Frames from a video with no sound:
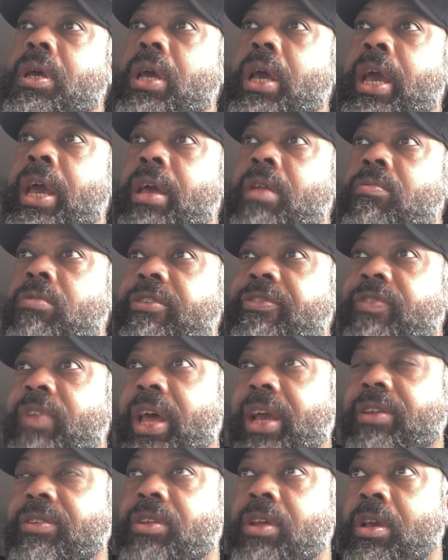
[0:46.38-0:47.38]
and
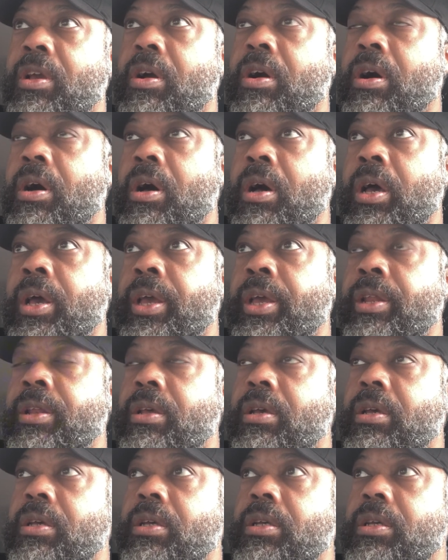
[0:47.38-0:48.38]
reflecting
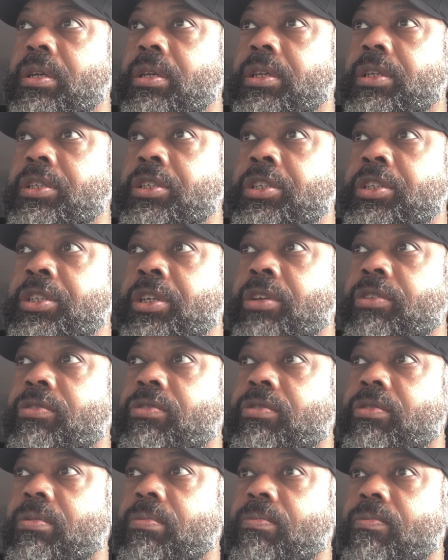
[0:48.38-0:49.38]
on
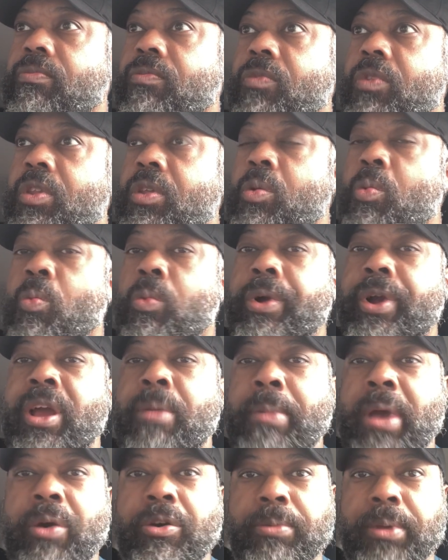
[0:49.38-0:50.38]
just where
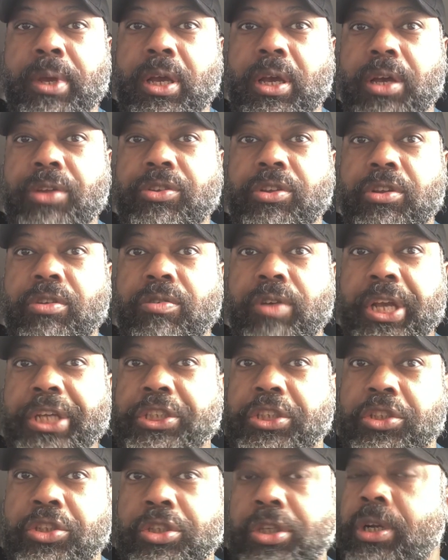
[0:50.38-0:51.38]
I'm at with my content
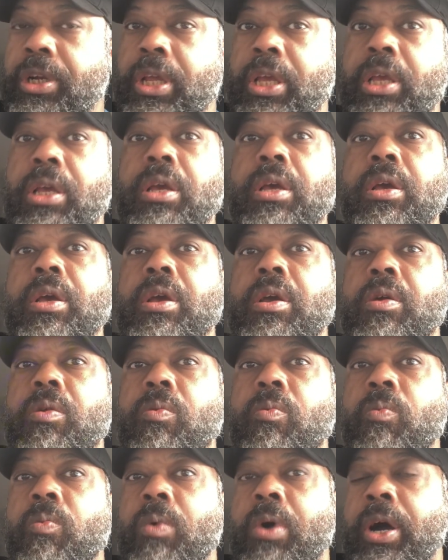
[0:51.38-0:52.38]
creation journey,
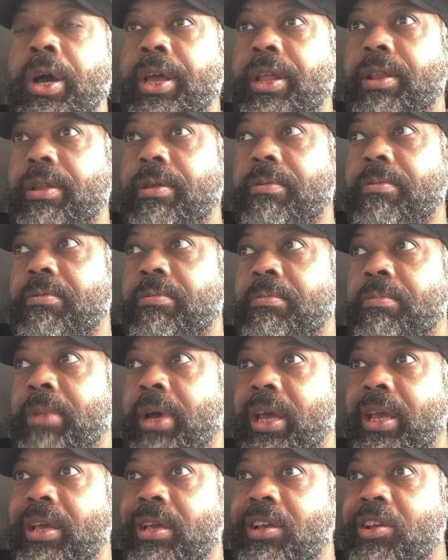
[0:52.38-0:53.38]
what
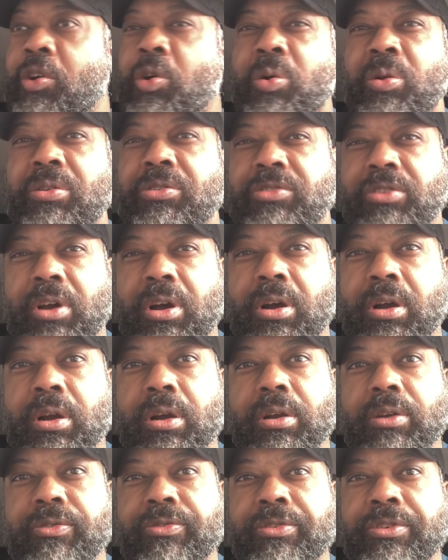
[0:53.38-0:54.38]
my goals
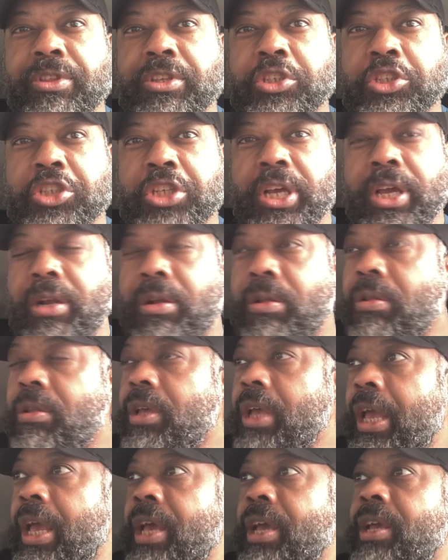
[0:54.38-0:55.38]
are for this channel,
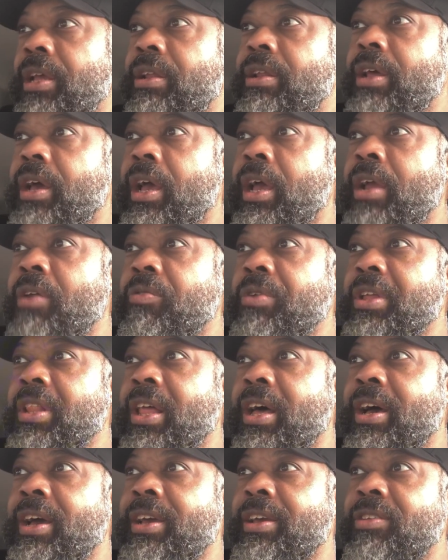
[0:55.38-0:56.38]
and I
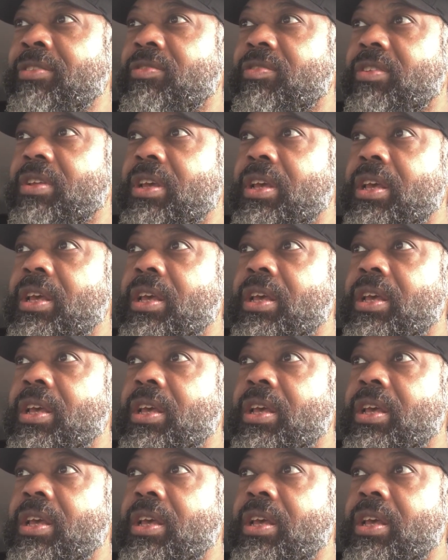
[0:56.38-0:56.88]
realized